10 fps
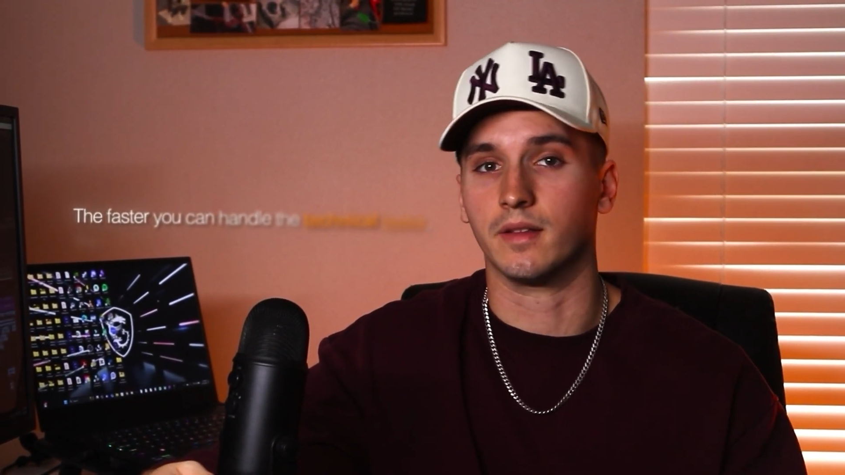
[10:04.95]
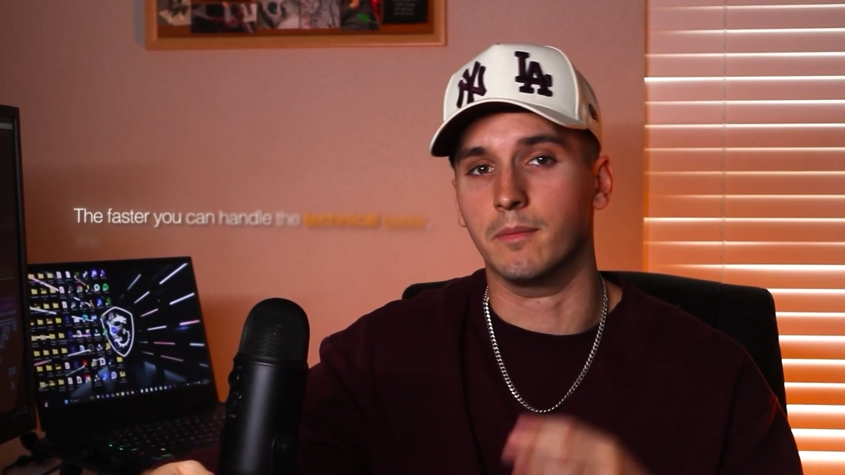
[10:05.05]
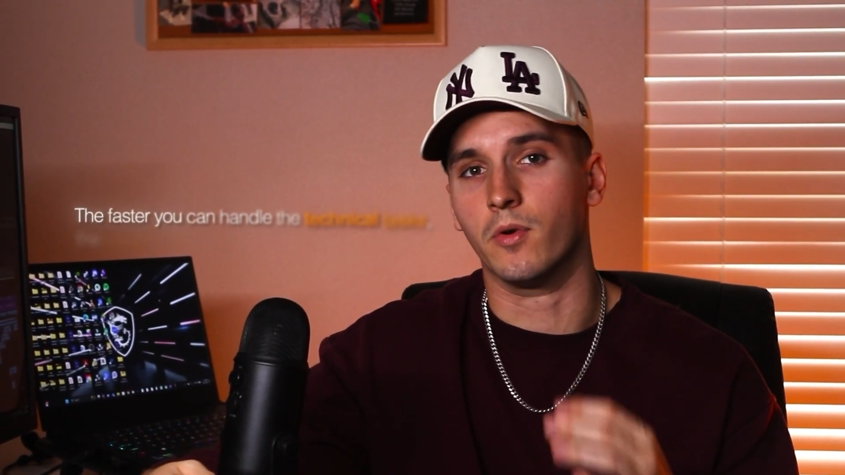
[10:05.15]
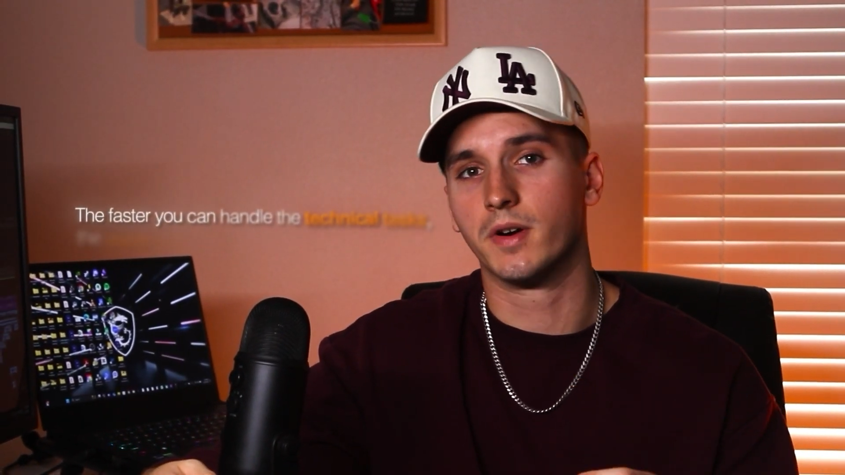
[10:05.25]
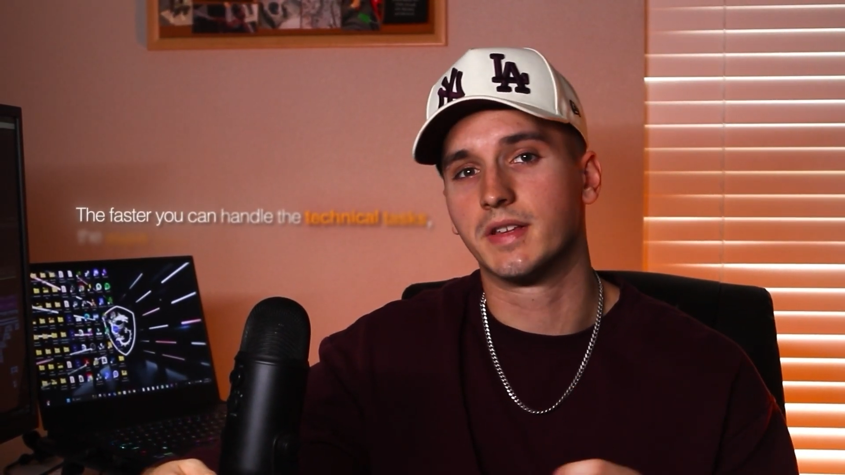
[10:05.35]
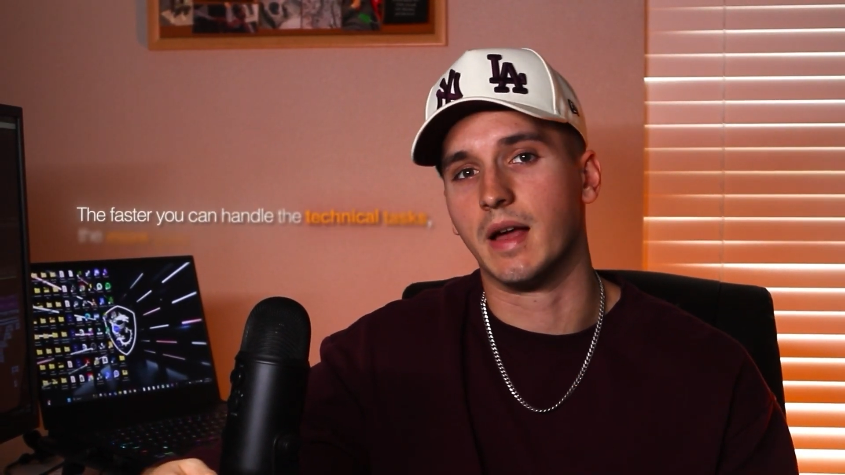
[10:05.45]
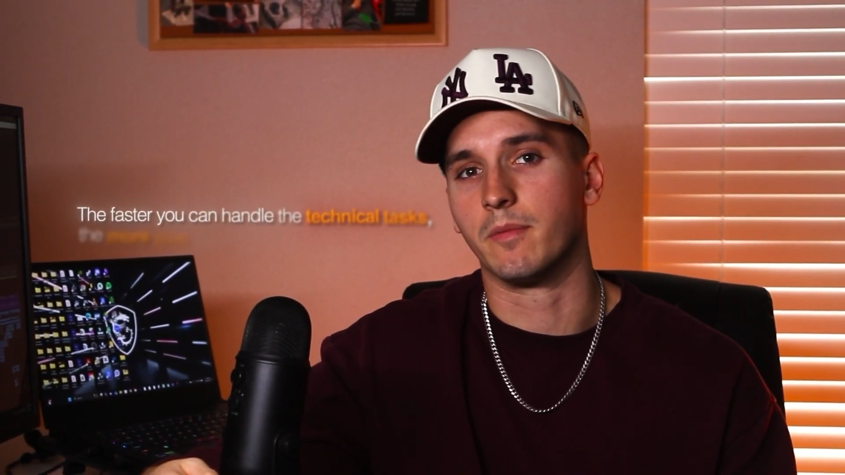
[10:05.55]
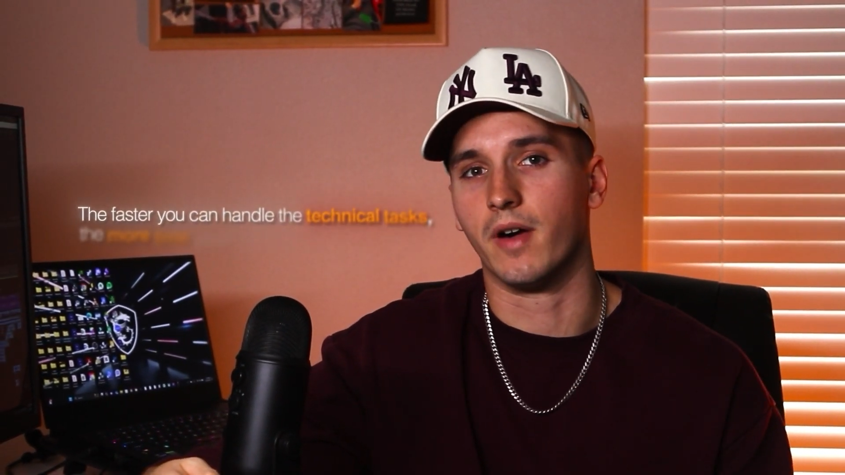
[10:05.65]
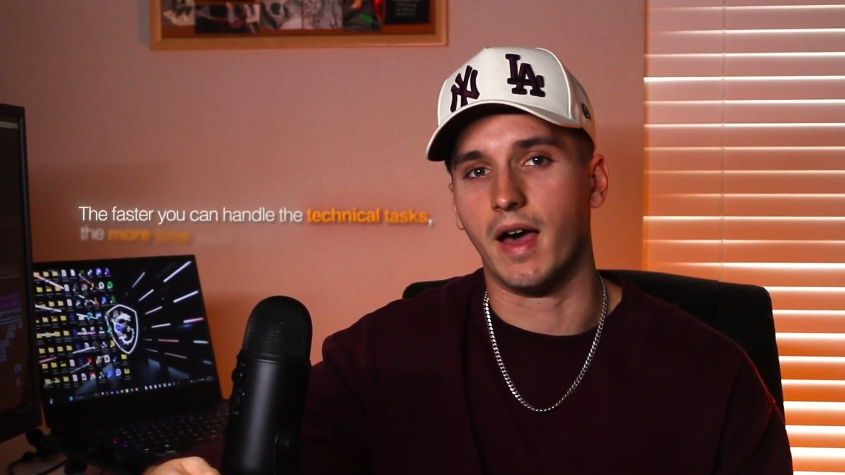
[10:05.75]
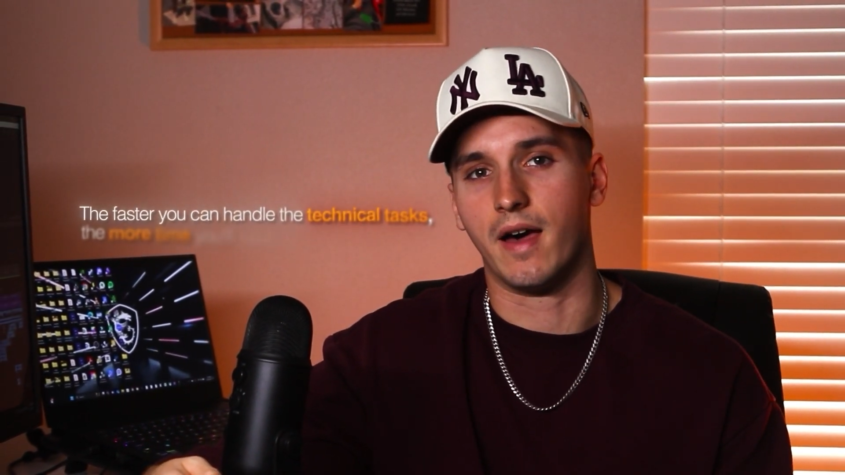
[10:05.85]
the more time
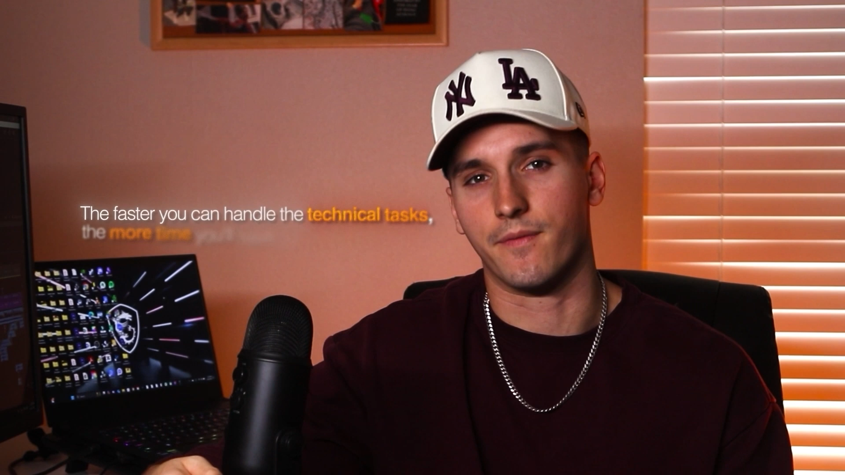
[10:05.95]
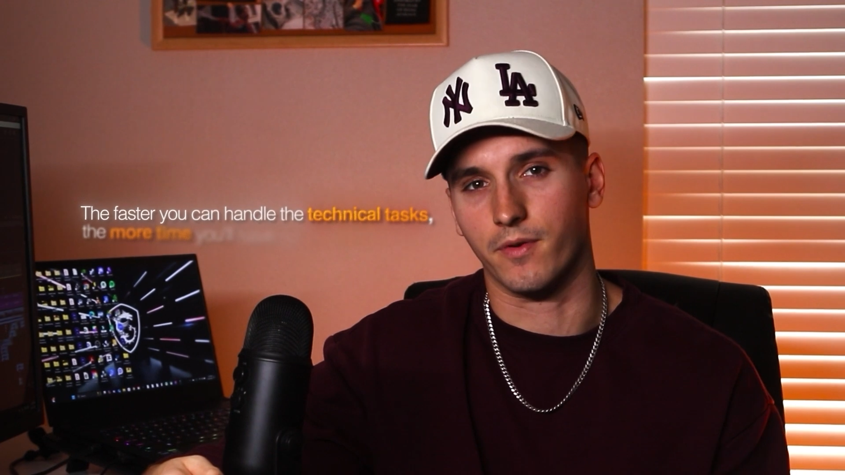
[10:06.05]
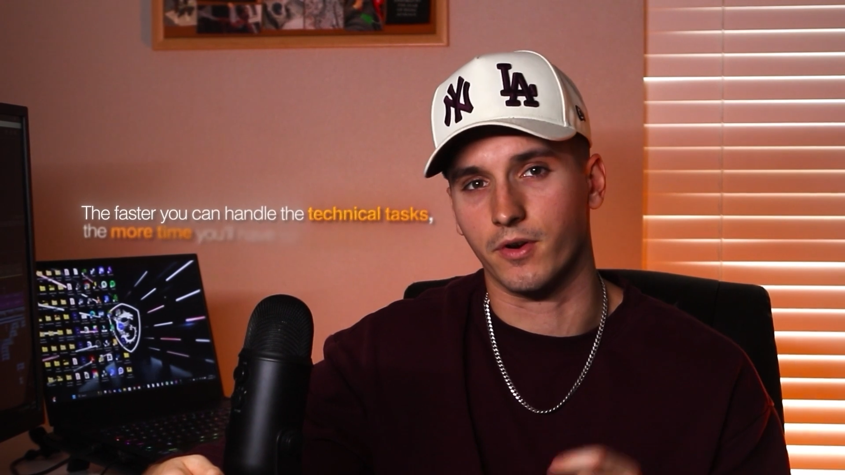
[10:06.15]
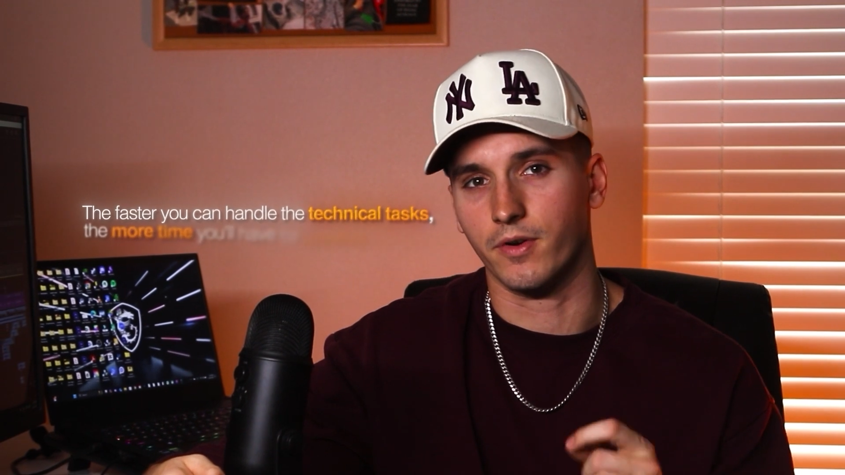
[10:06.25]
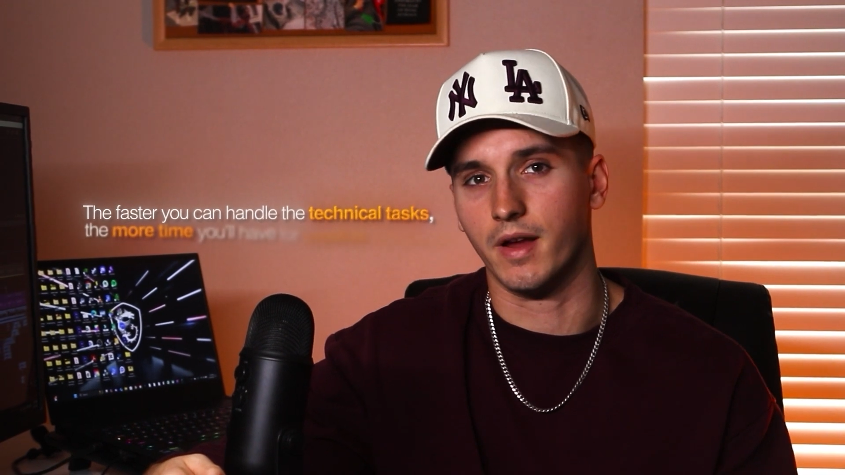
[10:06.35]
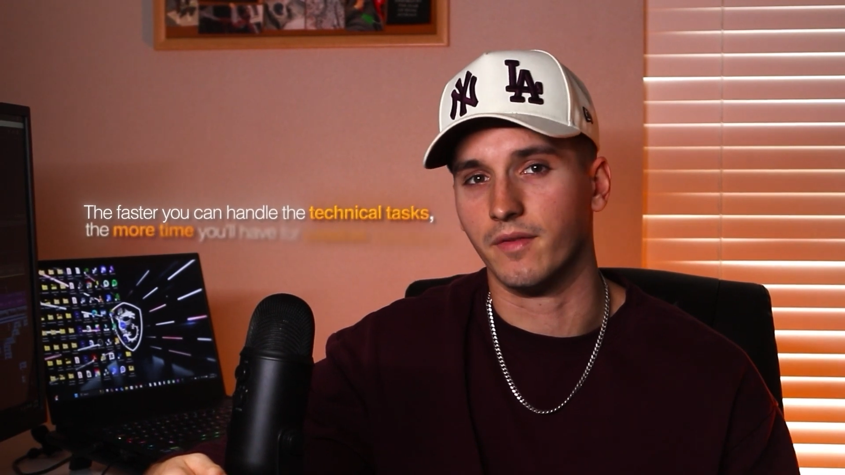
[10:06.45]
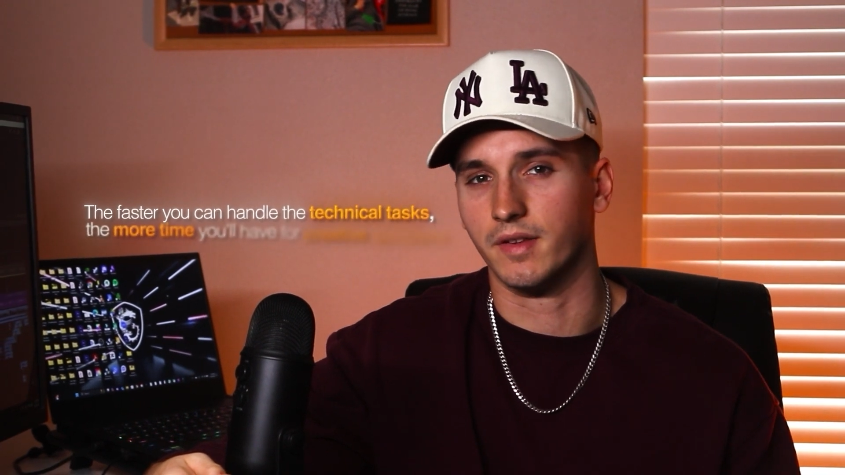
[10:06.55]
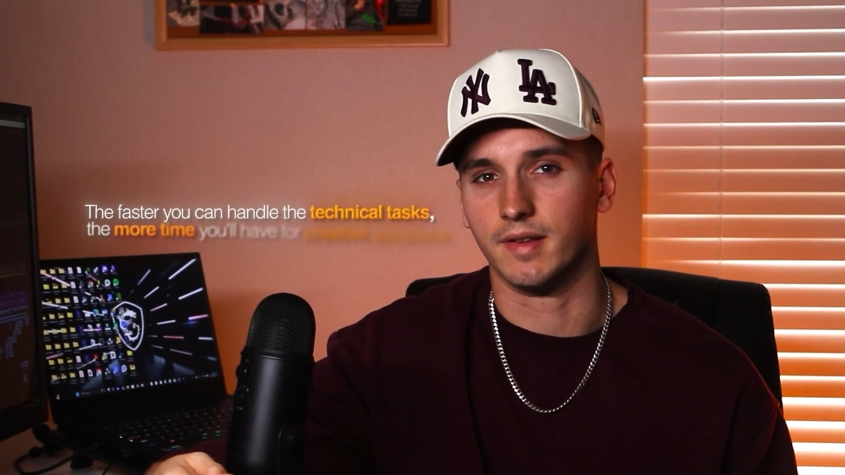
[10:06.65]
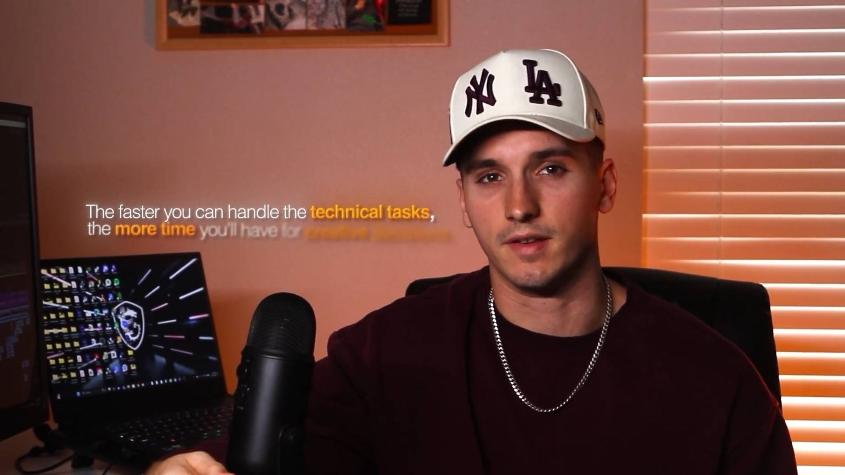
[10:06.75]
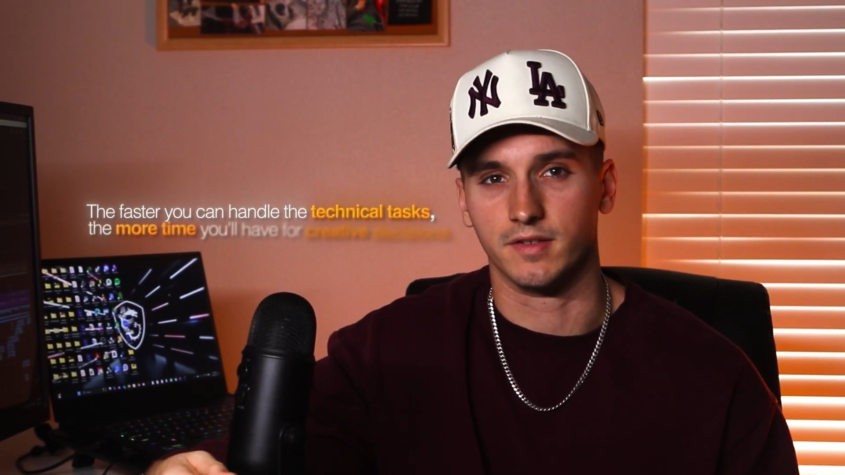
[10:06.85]
you'll have for creative
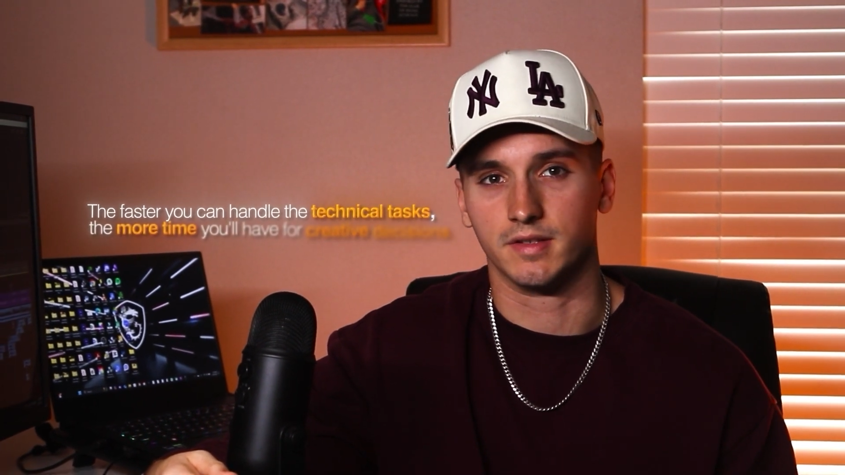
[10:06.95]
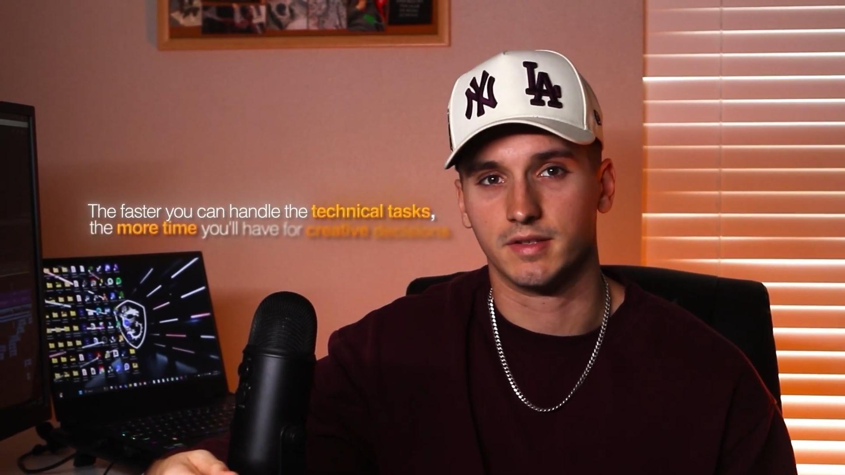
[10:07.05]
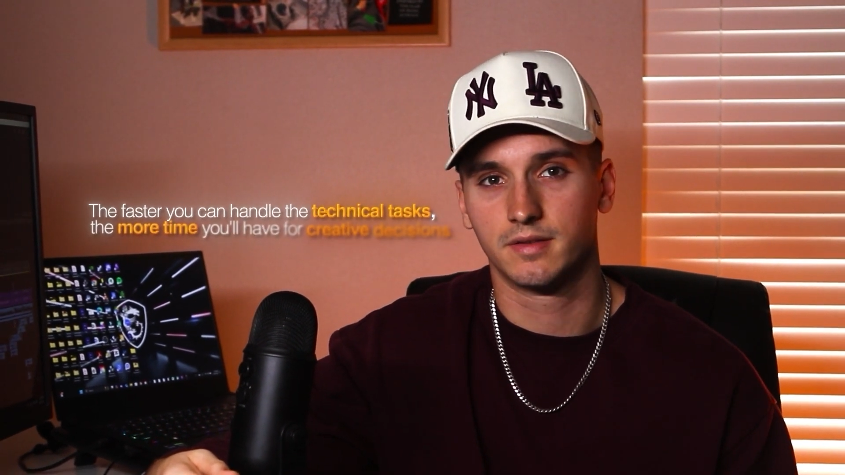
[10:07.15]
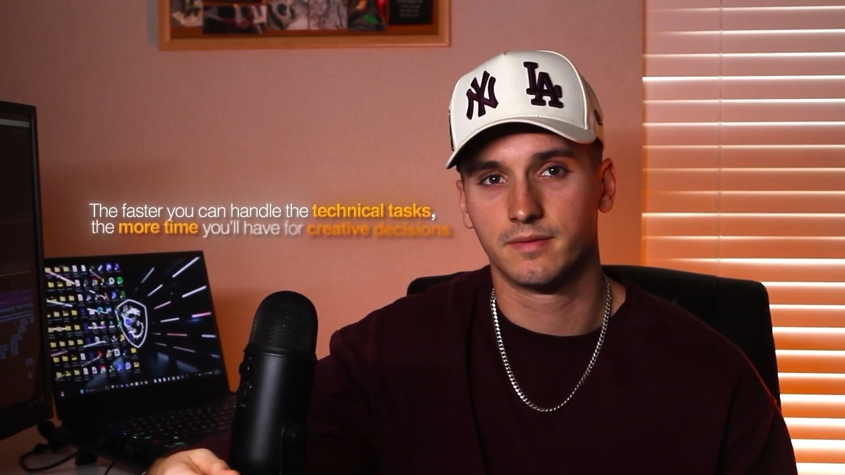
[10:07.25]
decisions.